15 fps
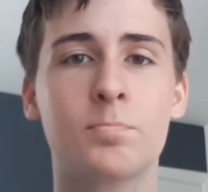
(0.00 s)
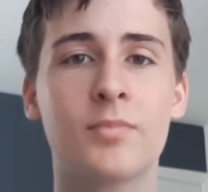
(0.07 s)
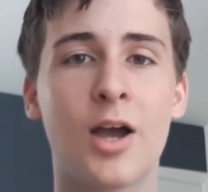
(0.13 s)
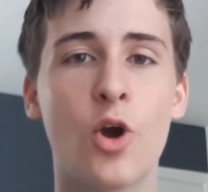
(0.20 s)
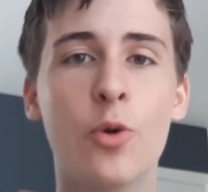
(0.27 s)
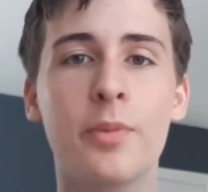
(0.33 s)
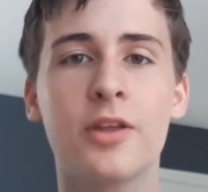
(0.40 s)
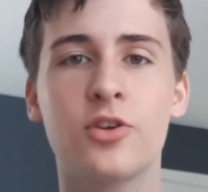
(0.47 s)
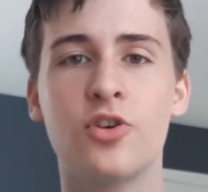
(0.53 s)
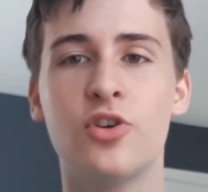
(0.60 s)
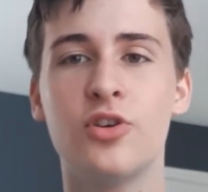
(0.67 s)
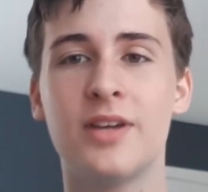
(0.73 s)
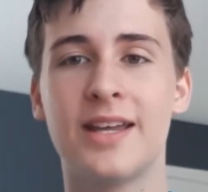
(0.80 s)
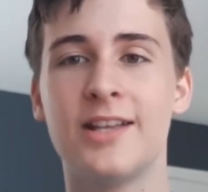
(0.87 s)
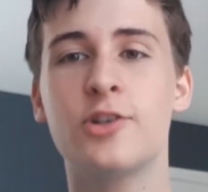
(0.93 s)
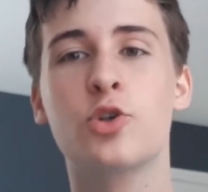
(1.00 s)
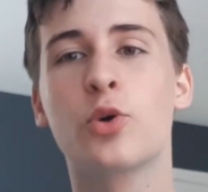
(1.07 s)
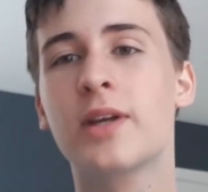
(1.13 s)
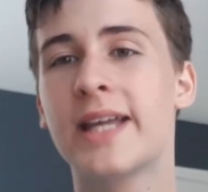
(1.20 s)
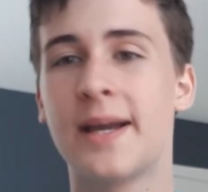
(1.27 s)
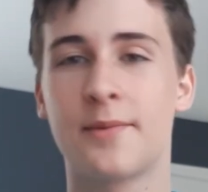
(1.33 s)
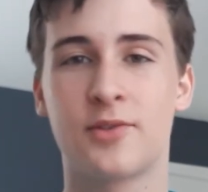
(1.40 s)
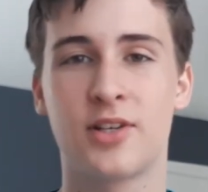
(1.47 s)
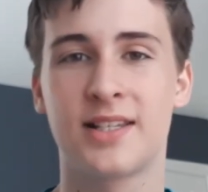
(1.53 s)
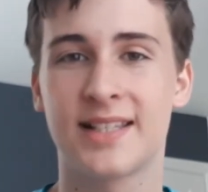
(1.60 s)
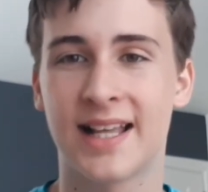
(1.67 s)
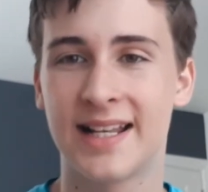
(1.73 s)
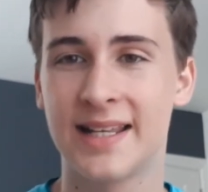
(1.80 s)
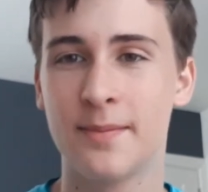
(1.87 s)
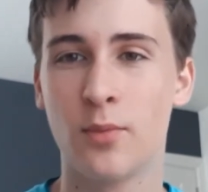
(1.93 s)
I hope that you enjoy chemistry
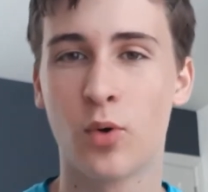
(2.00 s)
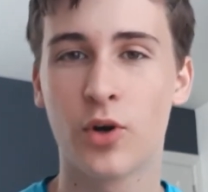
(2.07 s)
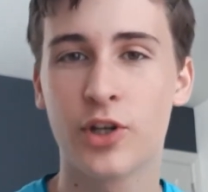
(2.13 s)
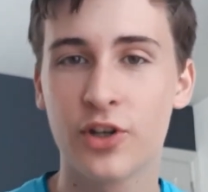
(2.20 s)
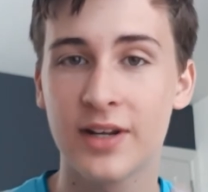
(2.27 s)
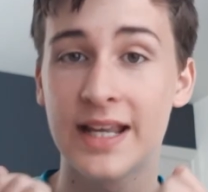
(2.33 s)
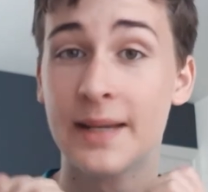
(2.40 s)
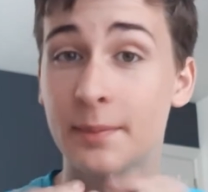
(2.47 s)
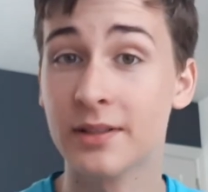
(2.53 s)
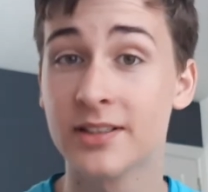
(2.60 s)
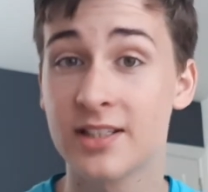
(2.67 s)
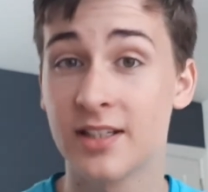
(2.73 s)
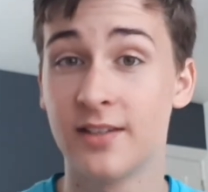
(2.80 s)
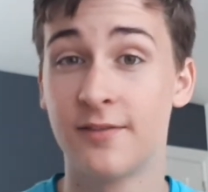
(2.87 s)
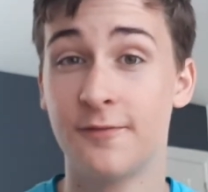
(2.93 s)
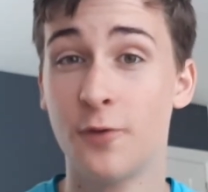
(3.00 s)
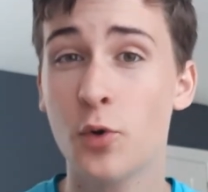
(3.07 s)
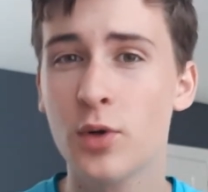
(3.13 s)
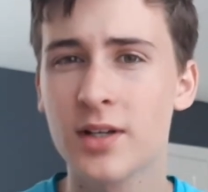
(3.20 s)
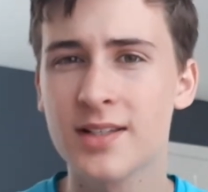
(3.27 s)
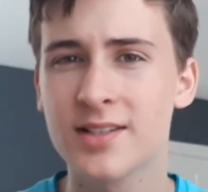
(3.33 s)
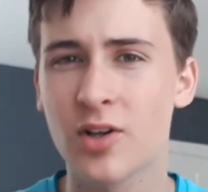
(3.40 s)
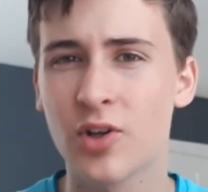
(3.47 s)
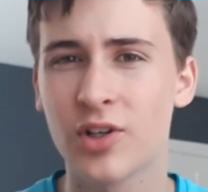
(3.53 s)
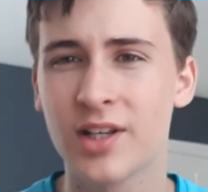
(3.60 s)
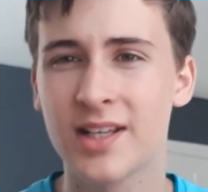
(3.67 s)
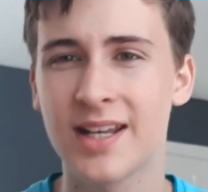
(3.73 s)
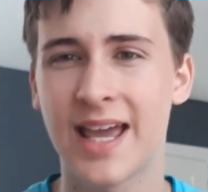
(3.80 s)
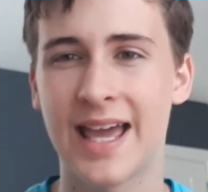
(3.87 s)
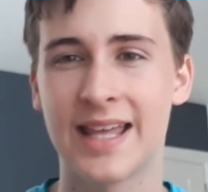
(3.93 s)
slightly more, you're able to focus on
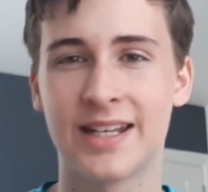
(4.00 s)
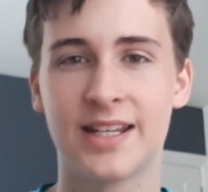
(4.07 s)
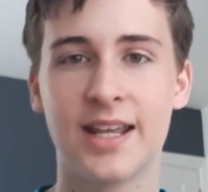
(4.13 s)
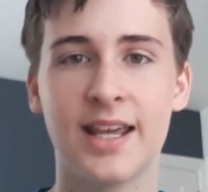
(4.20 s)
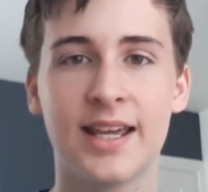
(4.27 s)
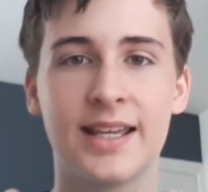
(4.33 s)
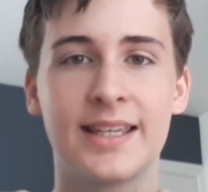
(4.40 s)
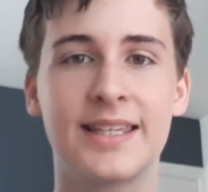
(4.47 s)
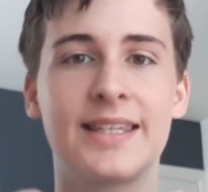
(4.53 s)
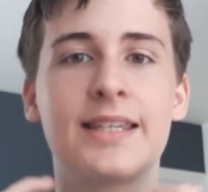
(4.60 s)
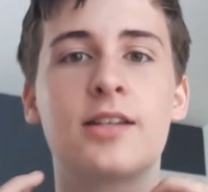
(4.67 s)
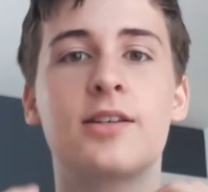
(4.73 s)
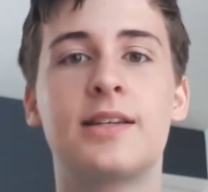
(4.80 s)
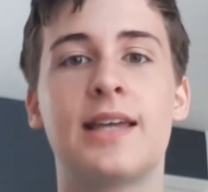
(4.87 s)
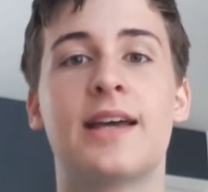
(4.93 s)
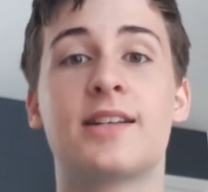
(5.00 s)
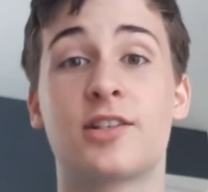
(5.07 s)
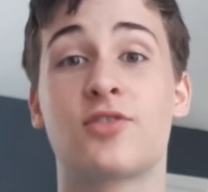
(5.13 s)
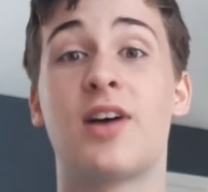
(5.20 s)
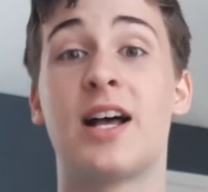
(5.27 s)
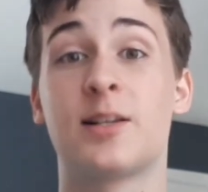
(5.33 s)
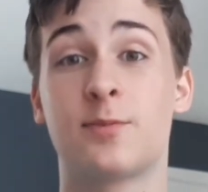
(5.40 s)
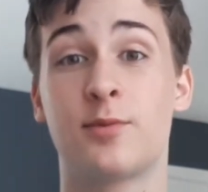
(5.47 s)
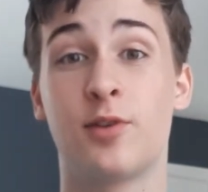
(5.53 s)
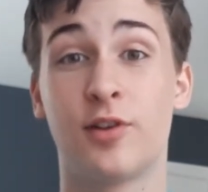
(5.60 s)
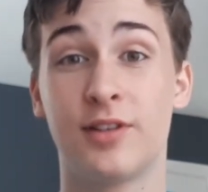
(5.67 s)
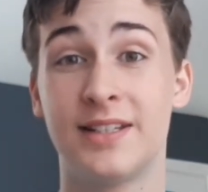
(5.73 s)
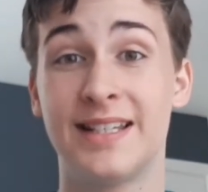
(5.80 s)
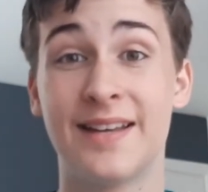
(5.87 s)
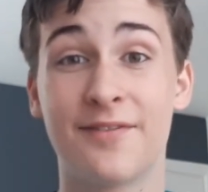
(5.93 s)
it and get to grasp with all
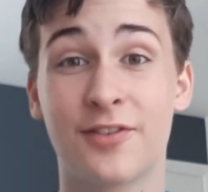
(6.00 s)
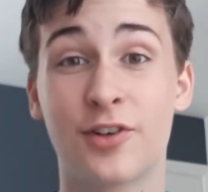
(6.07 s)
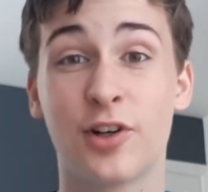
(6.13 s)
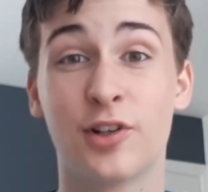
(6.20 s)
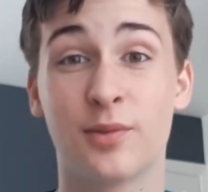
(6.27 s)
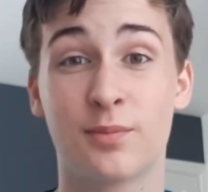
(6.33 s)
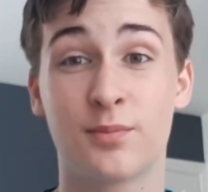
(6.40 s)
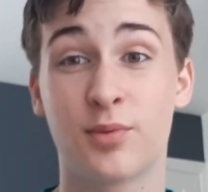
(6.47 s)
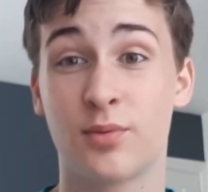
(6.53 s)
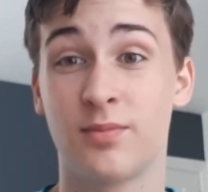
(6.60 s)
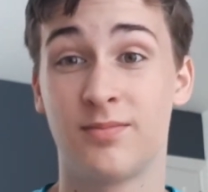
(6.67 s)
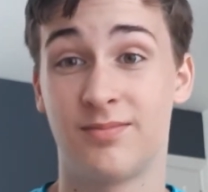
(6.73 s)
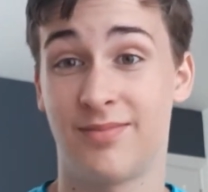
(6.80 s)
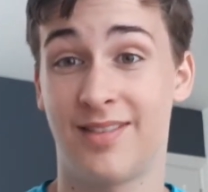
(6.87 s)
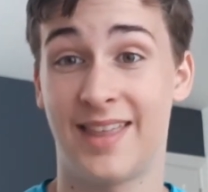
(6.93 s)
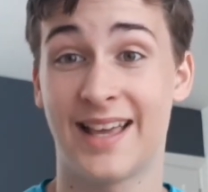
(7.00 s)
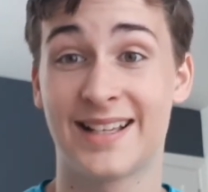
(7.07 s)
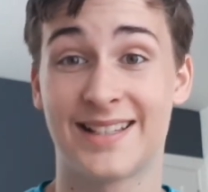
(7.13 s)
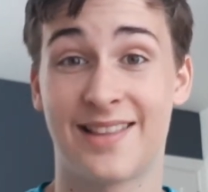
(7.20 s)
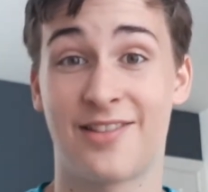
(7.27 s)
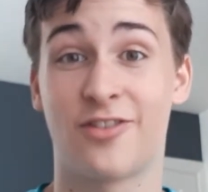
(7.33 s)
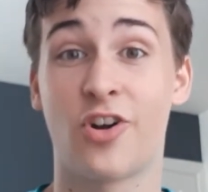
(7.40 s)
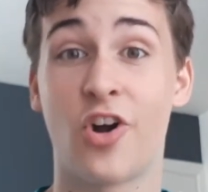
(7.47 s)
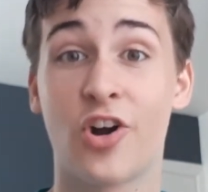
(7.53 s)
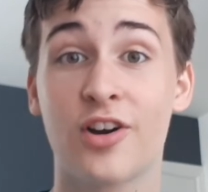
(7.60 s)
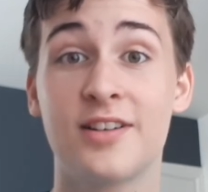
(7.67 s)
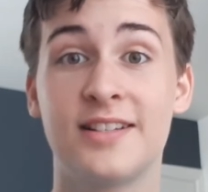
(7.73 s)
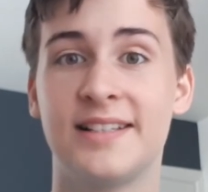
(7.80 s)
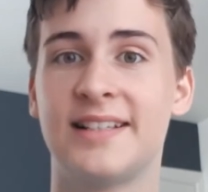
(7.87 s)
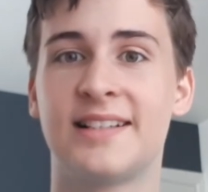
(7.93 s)
the difficult things that there are in
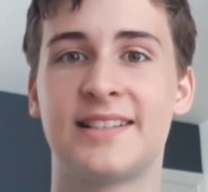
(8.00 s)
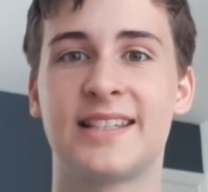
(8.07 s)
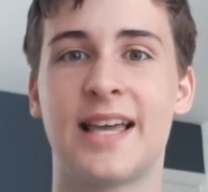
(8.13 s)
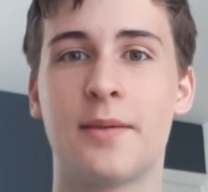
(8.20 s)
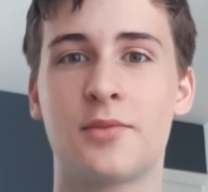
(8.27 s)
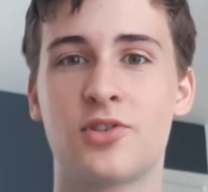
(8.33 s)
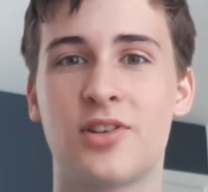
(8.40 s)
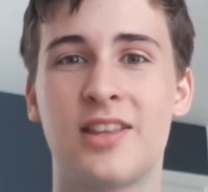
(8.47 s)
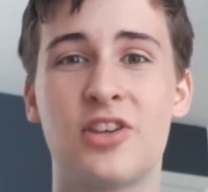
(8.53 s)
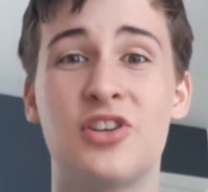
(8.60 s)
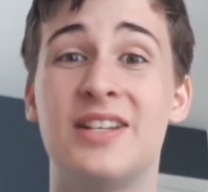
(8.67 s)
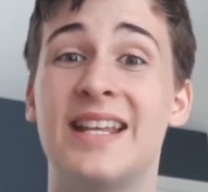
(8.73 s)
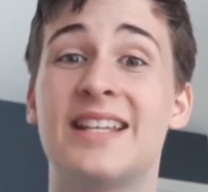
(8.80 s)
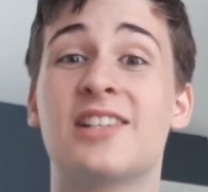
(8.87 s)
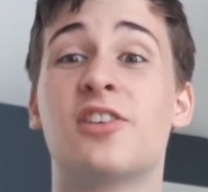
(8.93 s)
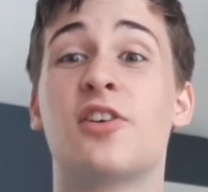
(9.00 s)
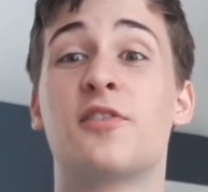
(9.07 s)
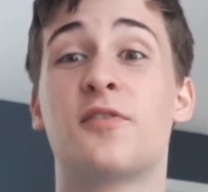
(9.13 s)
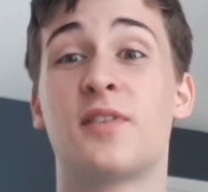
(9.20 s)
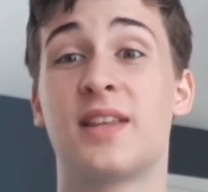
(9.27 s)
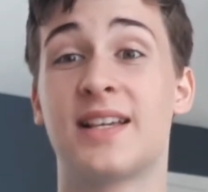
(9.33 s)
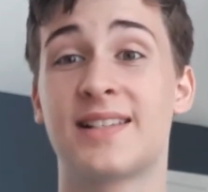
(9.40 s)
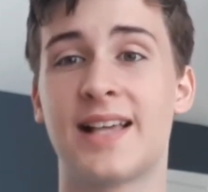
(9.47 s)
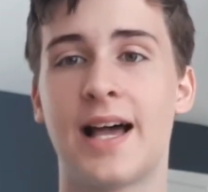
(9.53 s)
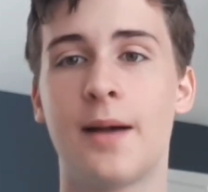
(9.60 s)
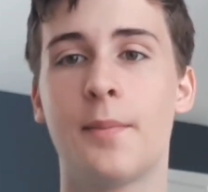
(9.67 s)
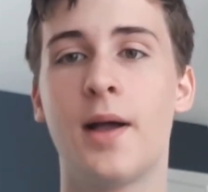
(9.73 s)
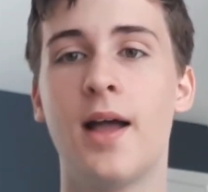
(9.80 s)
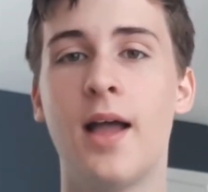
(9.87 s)
GCSE chemistry that you need to learn for the exam.